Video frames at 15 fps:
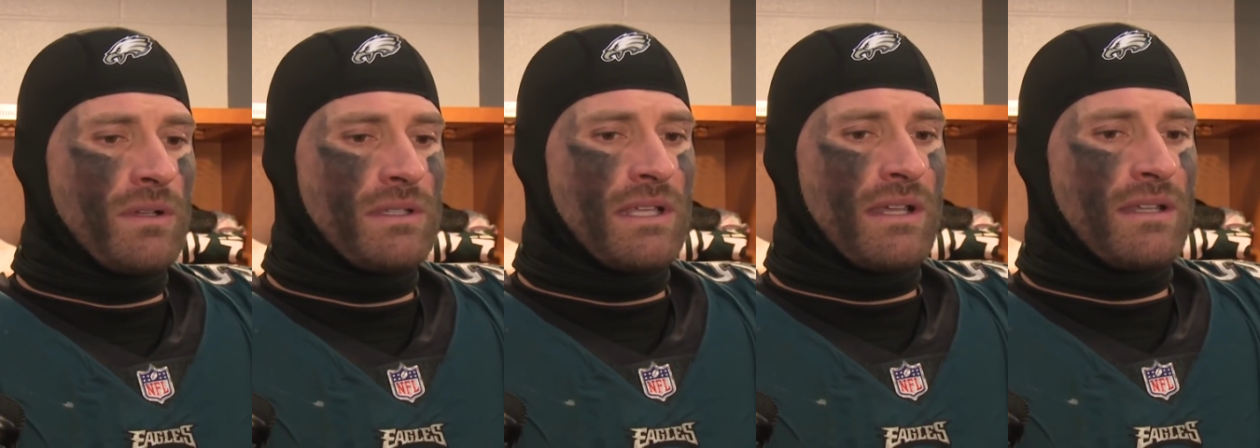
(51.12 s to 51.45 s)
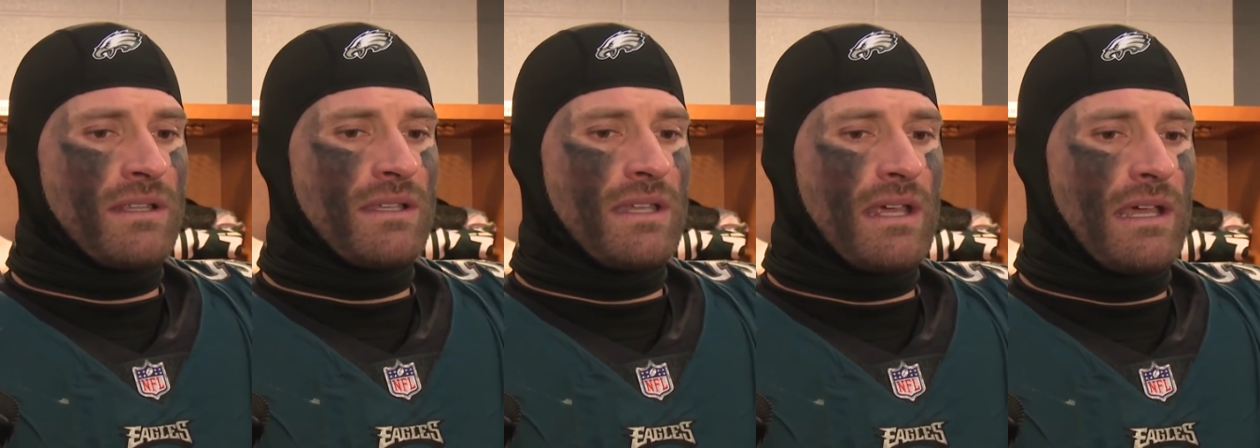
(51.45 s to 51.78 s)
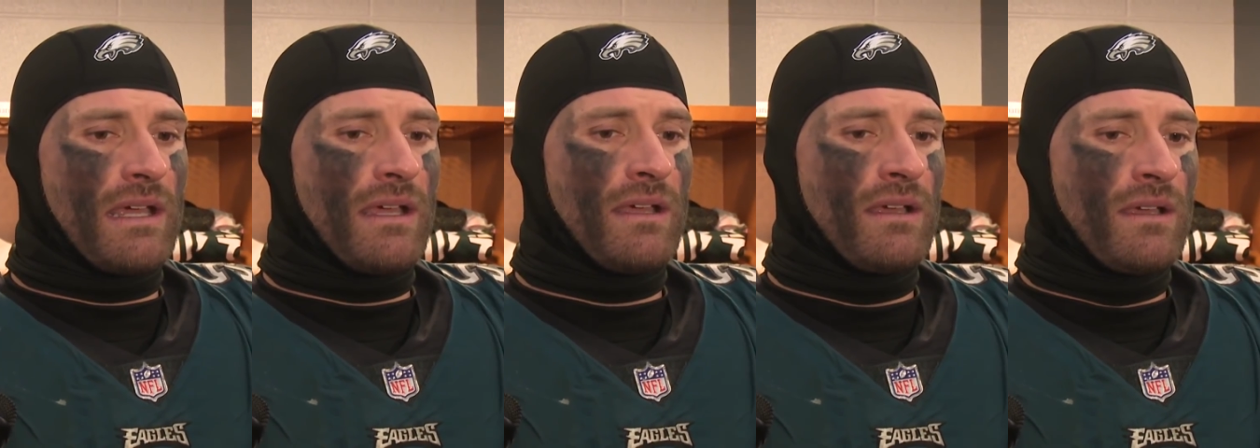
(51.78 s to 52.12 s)
you know, at the end of the
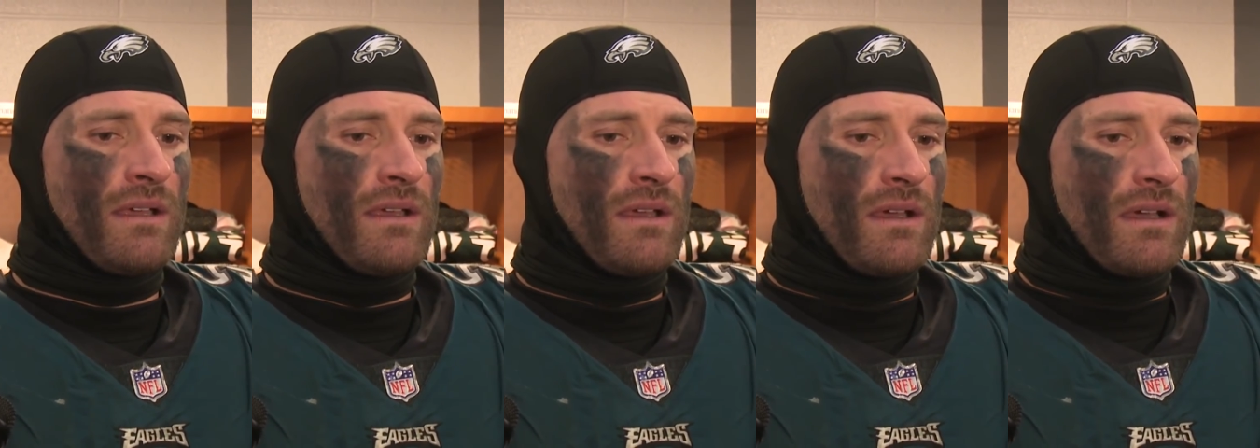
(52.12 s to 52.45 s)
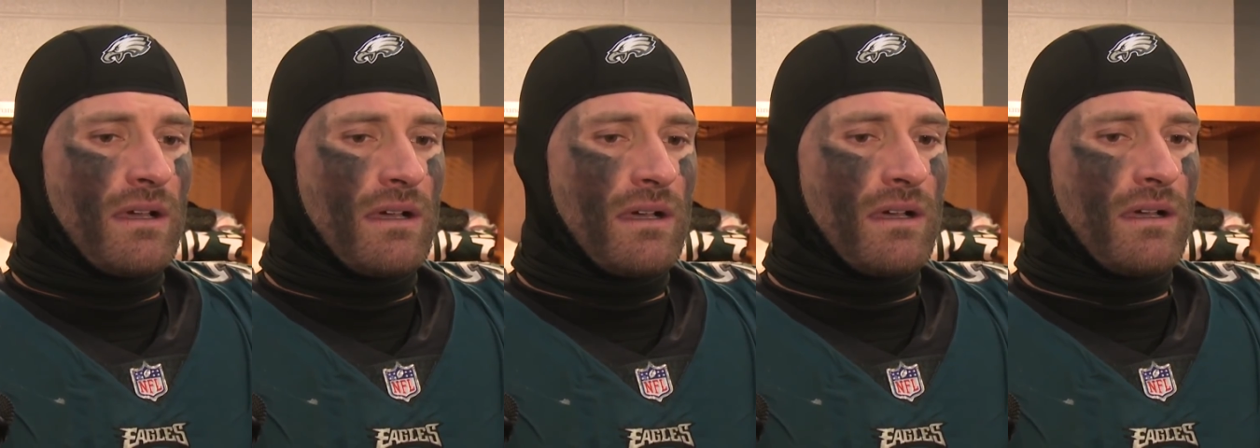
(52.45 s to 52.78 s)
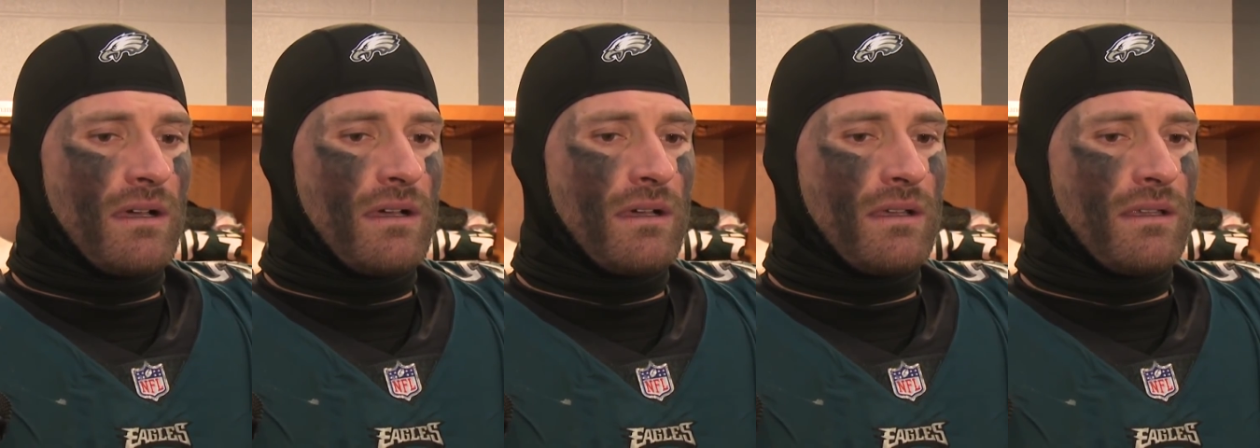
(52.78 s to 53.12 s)
day,
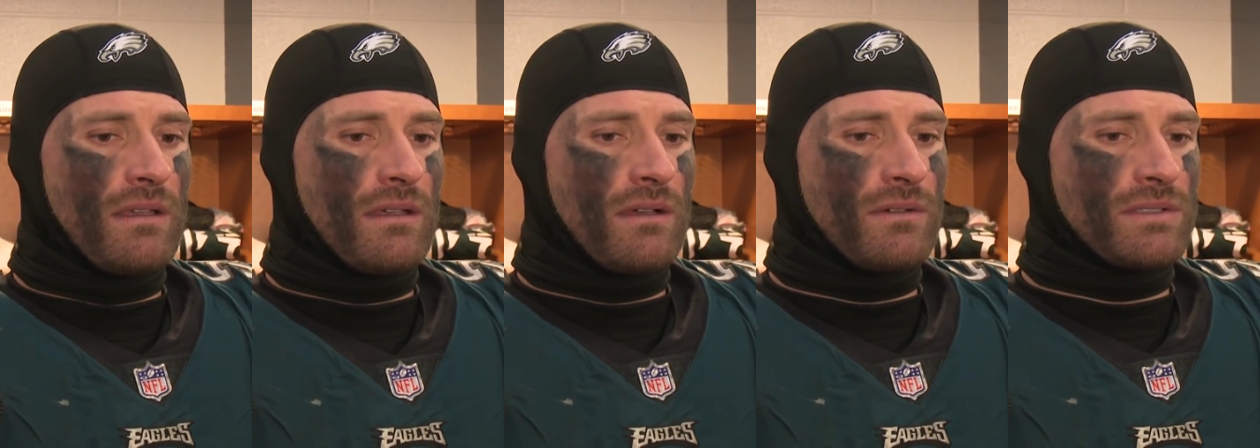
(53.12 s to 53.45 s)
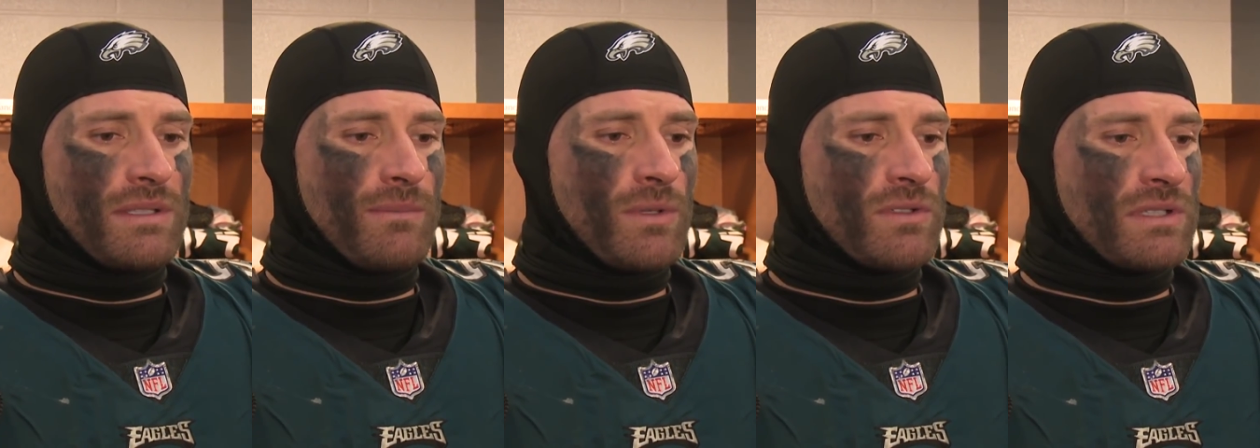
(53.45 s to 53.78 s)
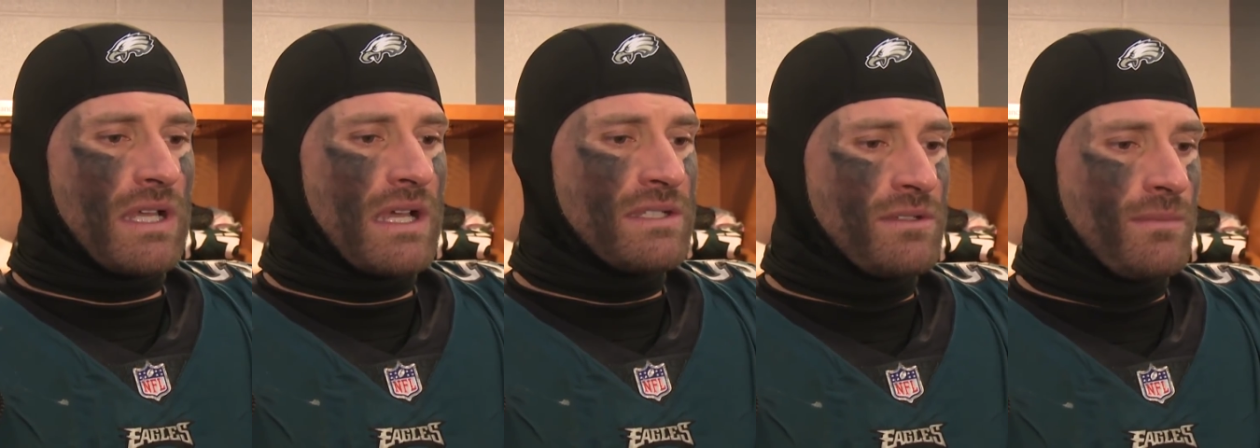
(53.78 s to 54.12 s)
uh, you know, some of those
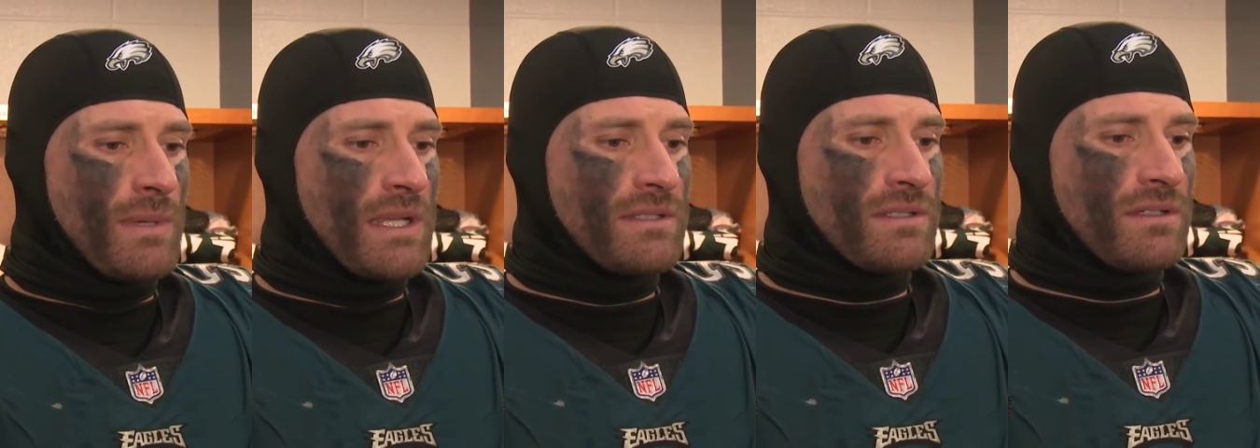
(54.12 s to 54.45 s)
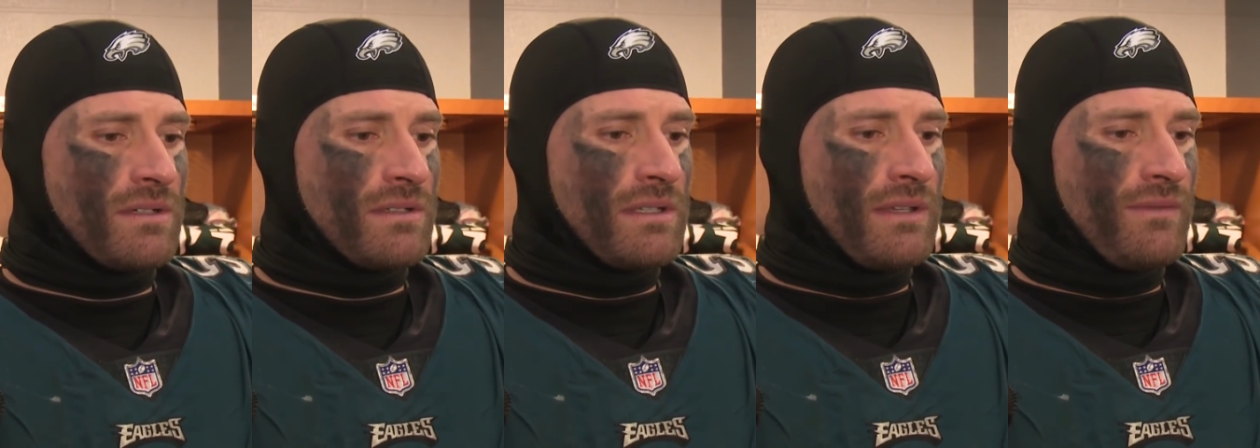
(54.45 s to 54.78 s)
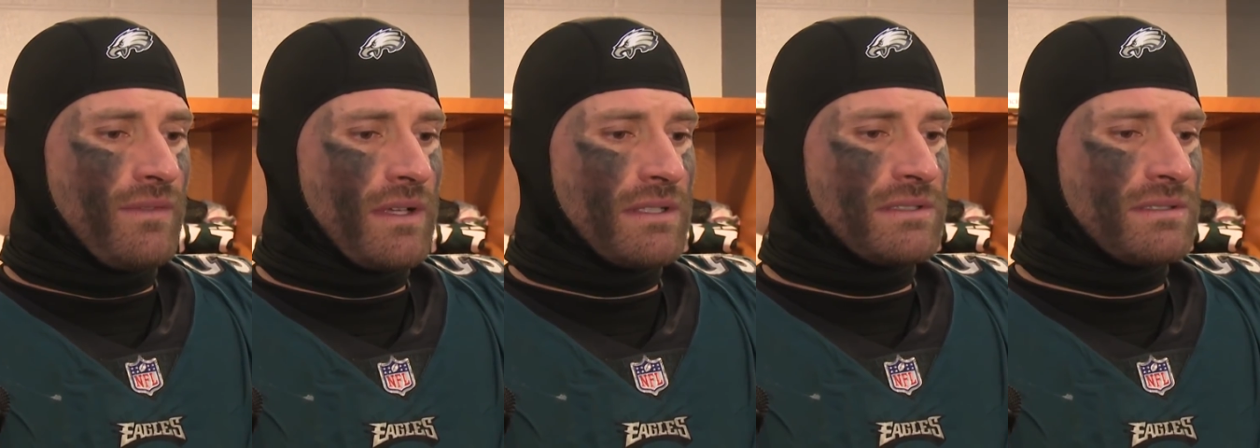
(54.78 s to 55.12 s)
guys you mentioned on
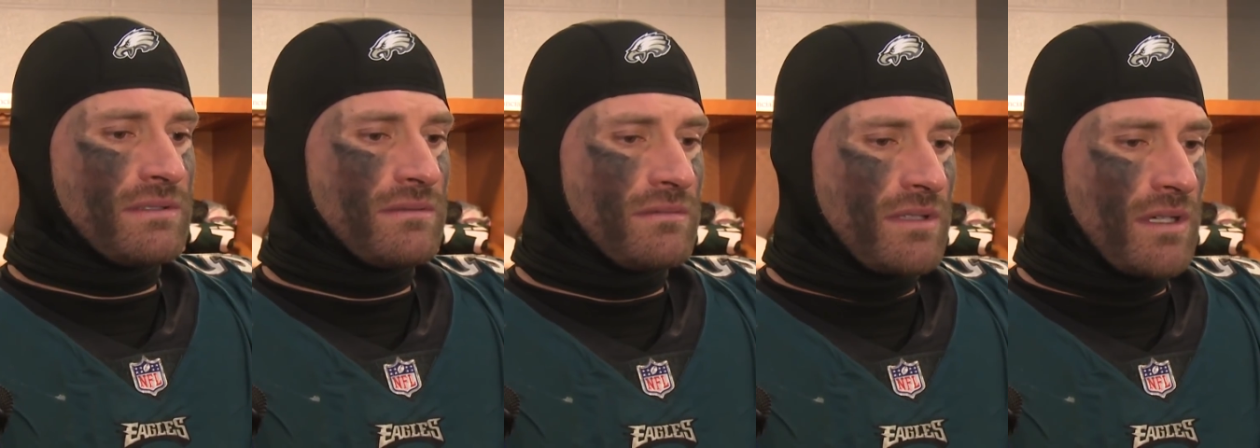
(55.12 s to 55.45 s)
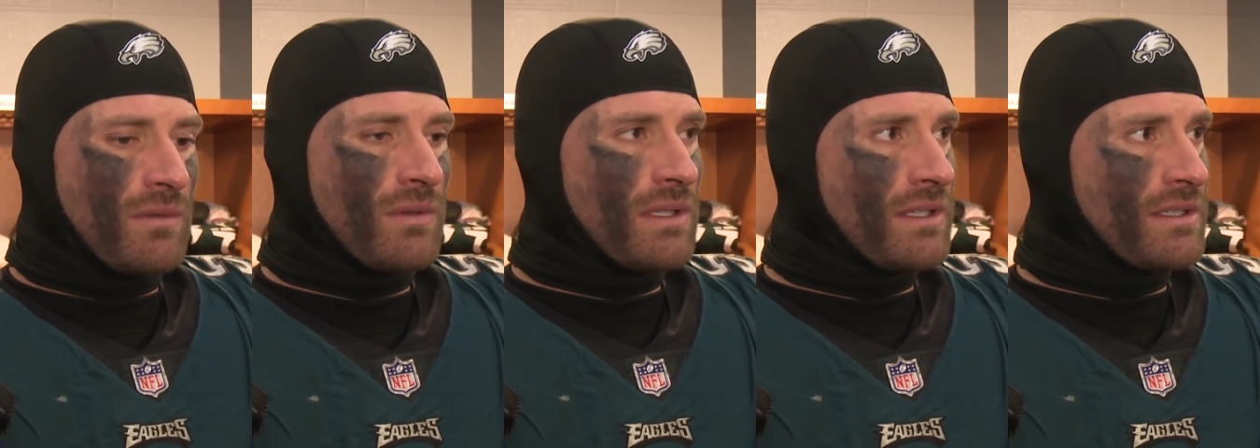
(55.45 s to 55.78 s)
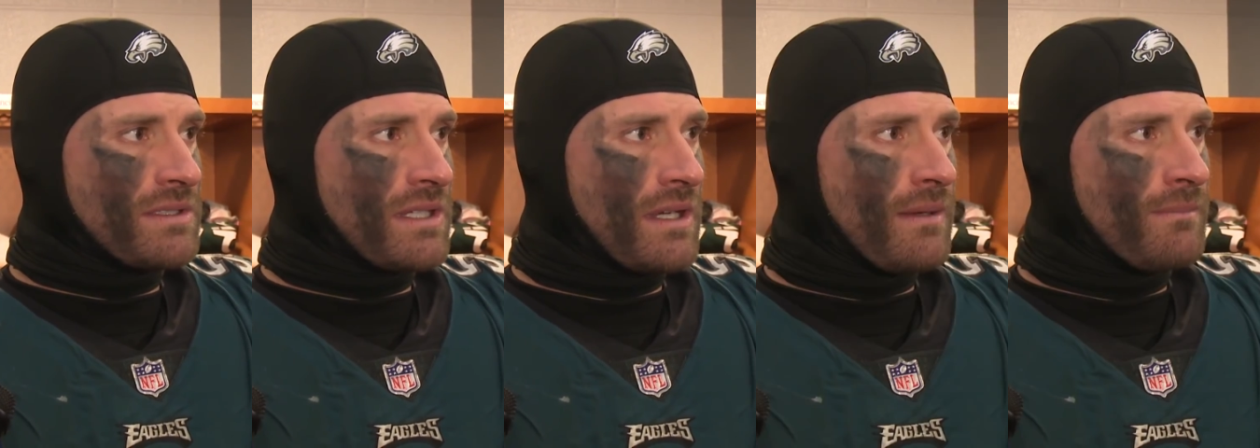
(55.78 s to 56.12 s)
defense did a really
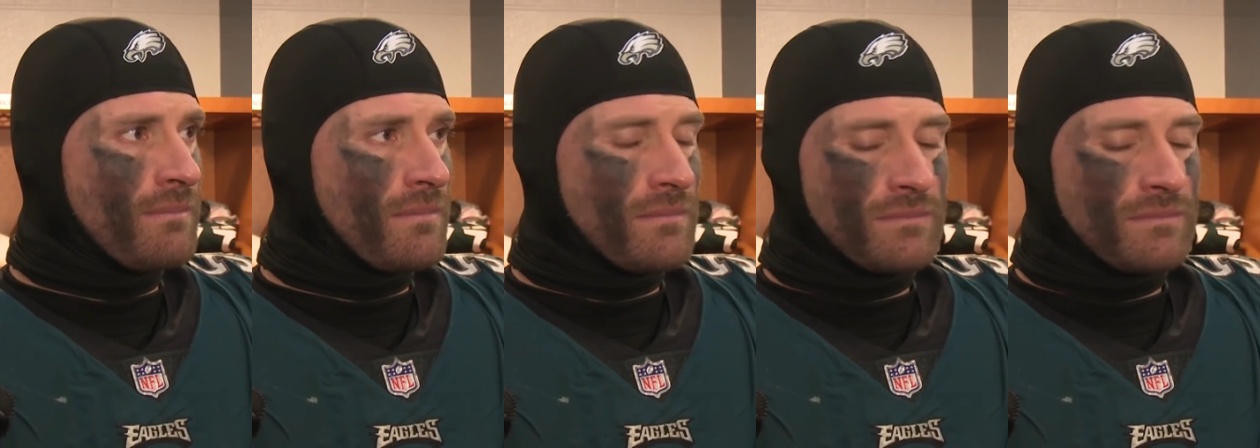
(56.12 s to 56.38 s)
good job.